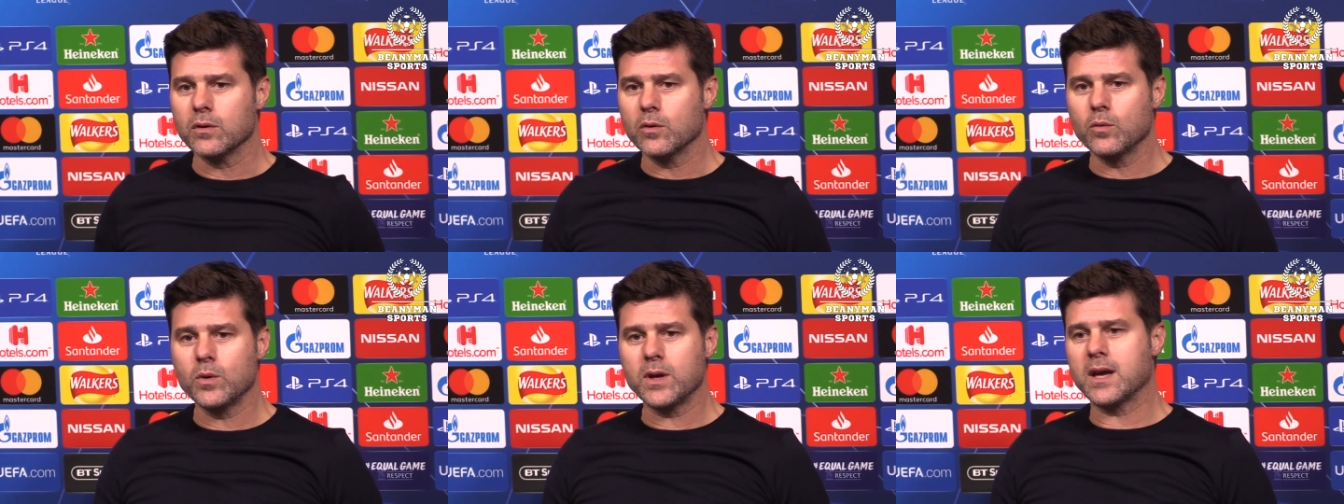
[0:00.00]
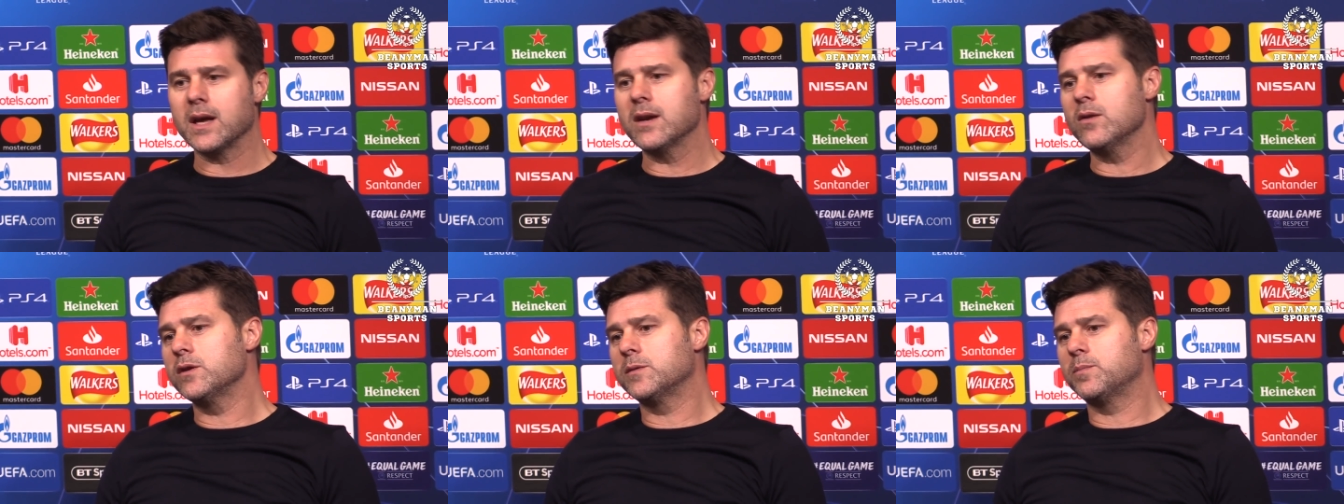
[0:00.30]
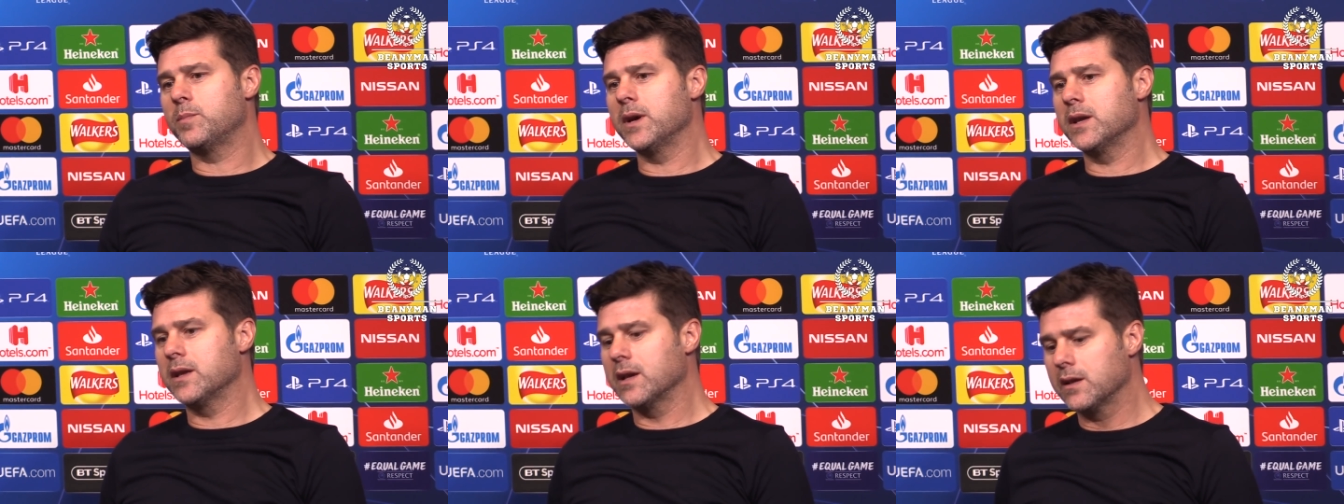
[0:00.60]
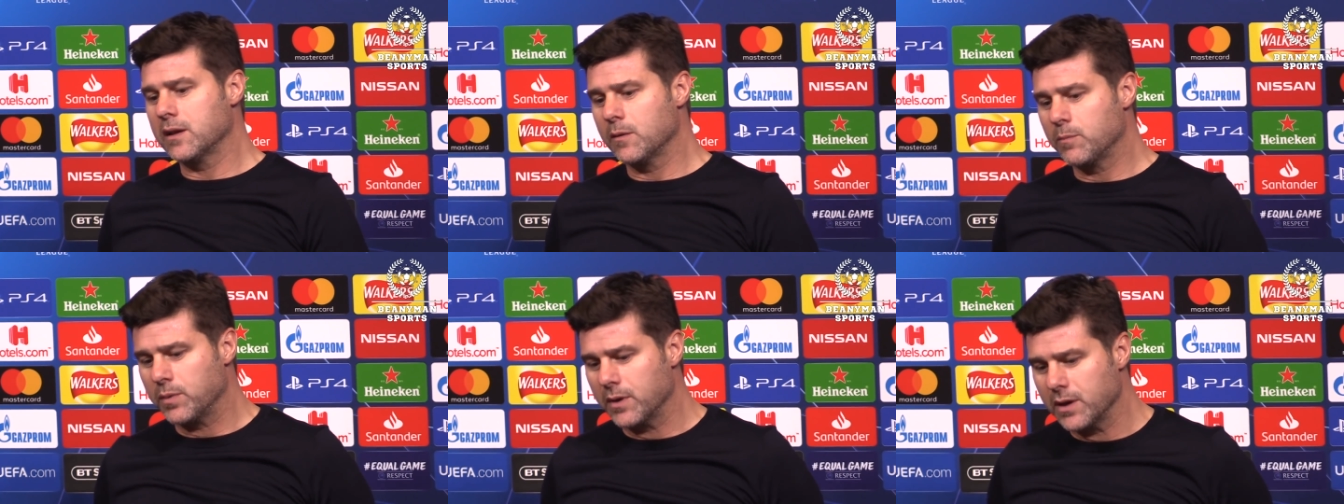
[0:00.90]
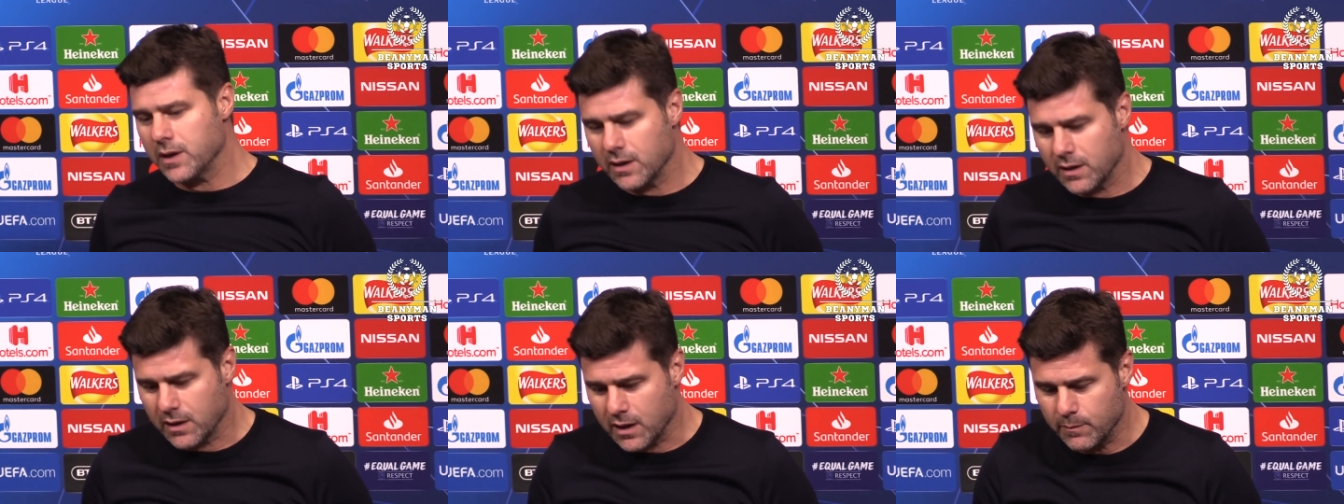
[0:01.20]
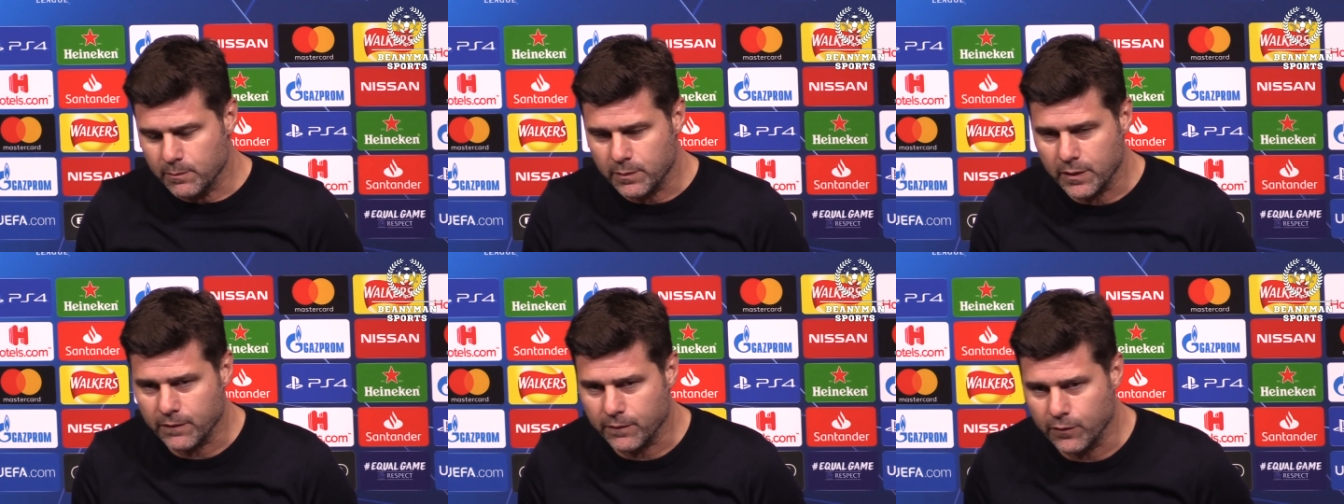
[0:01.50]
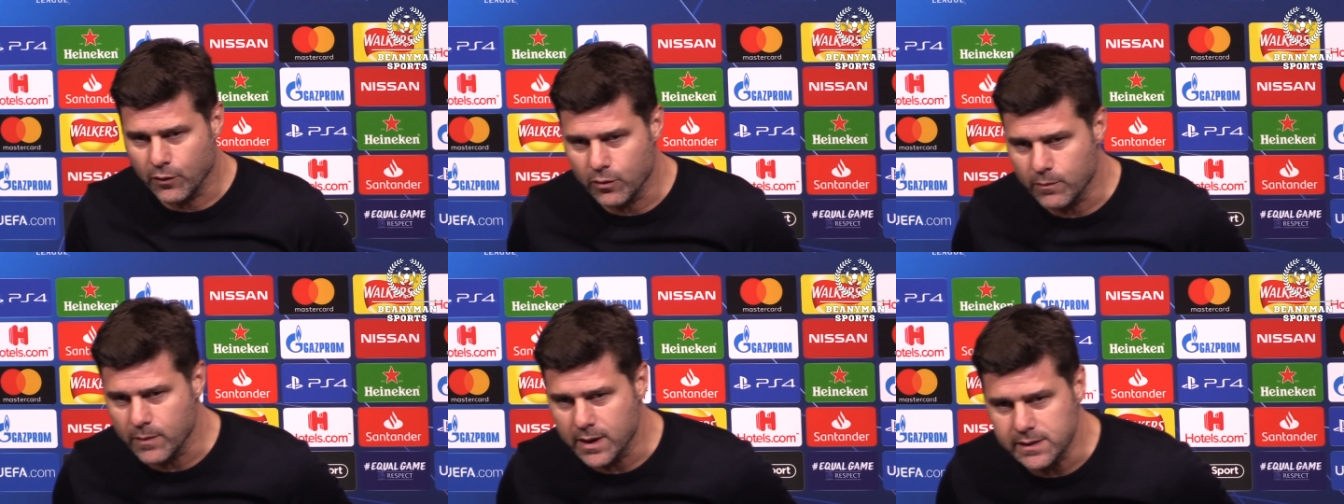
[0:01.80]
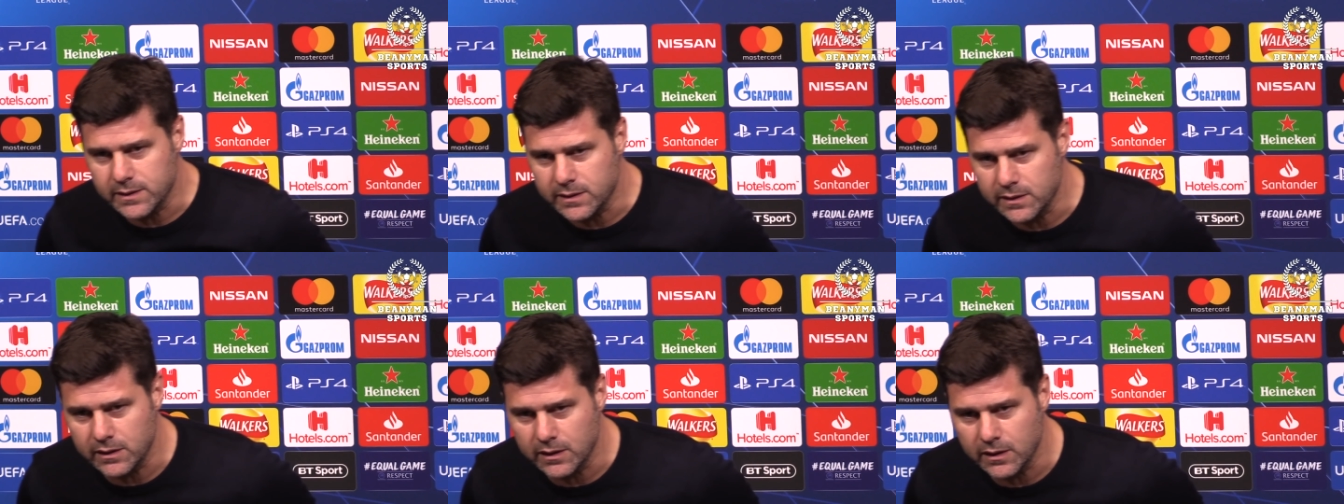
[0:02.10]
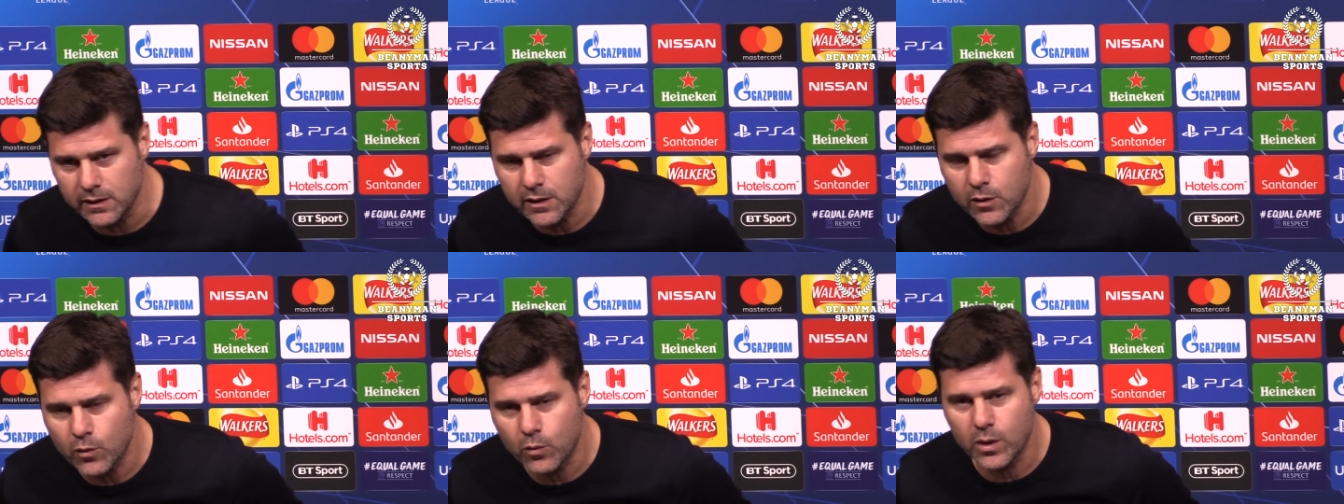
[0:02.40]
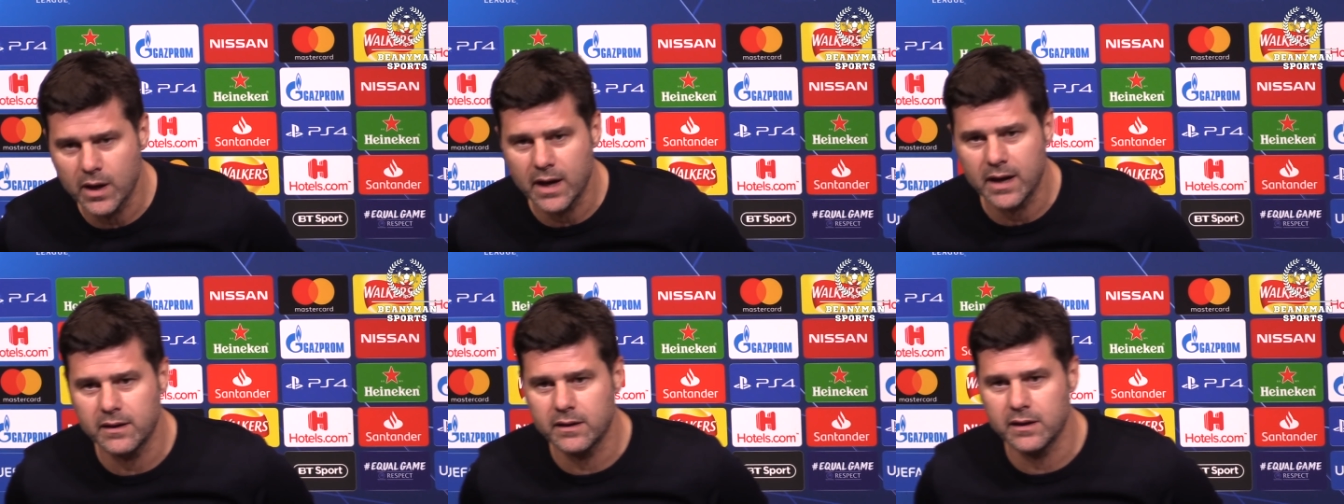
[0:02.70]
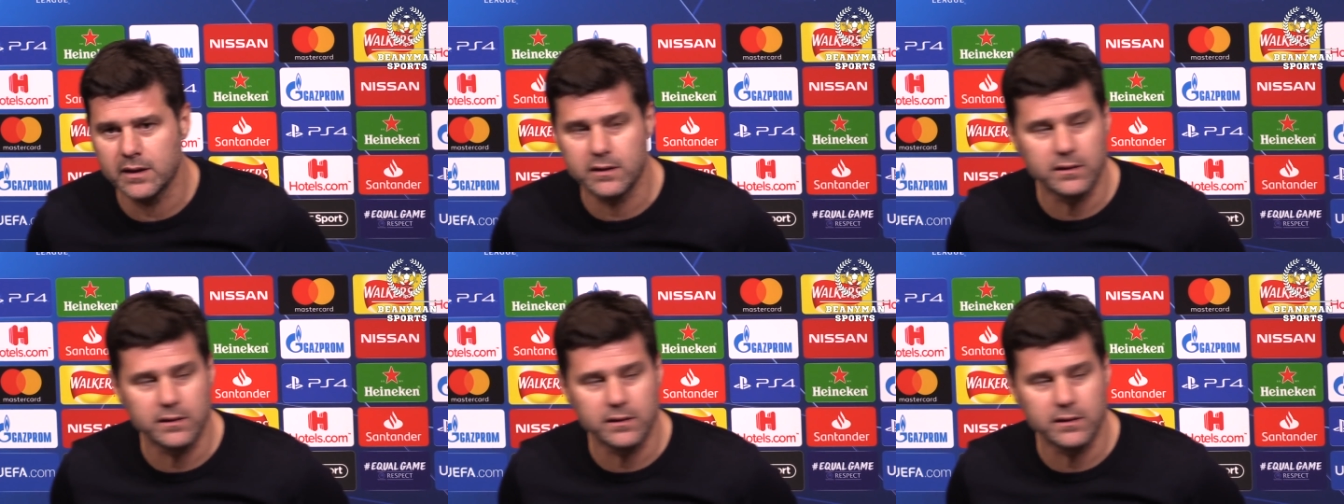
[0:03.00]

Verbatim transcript: We can expect that the player can performance in. The, we are the.